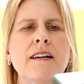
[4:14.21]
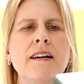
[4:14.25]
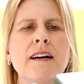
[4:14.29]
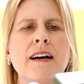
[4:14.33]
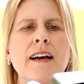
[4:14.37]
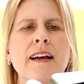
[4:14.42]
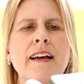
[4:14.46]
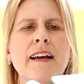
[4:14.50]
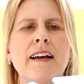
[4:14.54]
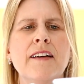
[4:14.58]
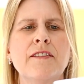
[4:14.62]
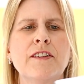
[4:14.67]

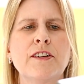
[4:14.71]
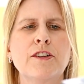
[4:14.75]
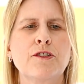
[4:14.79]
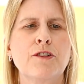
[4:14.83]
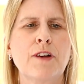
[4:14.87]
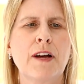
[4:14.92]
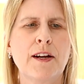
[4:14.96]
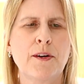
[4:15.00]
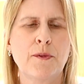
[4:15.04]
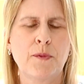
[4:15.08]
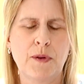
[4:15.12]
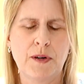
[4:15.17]
I haven't
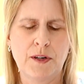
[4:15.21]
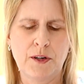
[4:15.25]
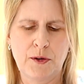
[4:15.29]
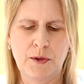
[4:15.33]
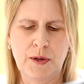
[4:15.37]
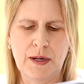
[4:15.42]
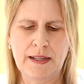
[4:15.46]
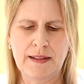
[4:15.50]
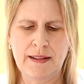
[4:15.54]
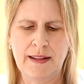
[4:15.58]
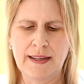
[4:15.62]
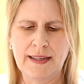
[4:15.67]
tried one
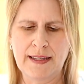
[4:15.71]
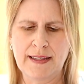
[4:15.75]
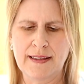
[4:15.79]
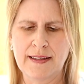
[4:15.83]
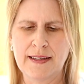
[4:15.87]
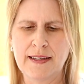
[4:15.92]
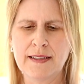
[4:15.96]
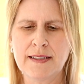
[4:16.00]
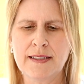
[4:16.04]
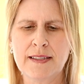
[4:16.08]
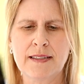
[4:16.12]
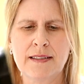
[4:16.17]
quite like
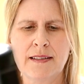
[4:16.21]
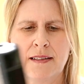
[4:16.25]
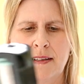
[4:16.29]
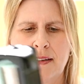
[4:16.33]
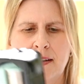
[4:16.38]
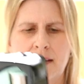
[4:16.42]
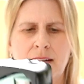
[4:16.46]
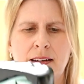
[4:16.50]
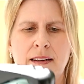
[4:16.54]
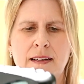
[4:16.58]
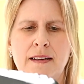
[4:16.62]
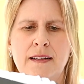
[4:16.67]
this,
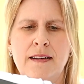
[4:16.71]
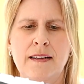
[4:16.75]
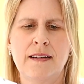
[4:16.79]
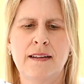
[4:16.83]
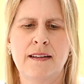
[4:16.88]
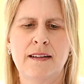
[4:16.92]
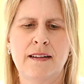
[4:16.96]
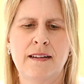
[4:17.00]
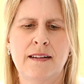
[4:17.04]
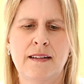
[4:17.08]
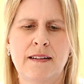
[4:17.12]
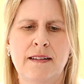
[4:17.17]

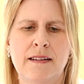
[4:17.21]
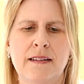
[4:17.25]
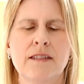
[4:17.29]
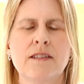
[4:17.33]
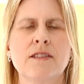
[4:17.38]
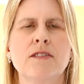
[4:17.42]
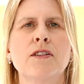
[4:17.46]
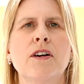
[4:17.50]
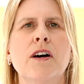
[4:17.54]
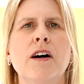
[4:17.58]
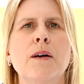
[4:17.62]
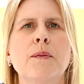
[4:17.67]

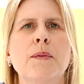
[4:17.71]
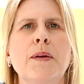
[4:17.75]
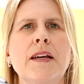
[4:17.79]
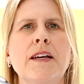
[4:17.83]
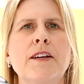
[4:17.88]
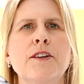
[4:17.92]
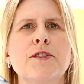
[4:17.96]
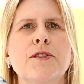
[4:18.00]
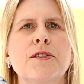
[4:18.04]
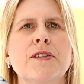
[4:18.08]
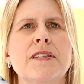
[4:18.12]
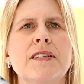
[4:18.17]
so I'll be
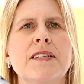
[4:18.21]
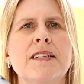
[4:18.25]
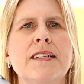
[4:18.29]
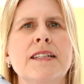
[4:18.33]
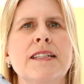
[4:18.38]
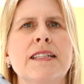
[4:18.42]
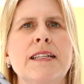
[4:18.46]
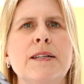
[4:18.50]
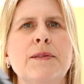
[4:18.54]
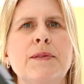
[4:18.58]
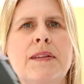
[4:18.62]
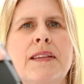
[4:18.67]
interested to
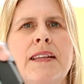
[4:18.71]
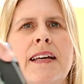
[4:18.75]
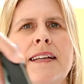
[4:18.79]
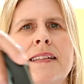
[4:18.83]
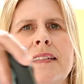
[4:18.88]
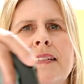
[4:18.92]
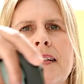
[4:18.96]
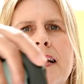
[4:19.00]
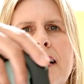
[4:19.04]
see what that's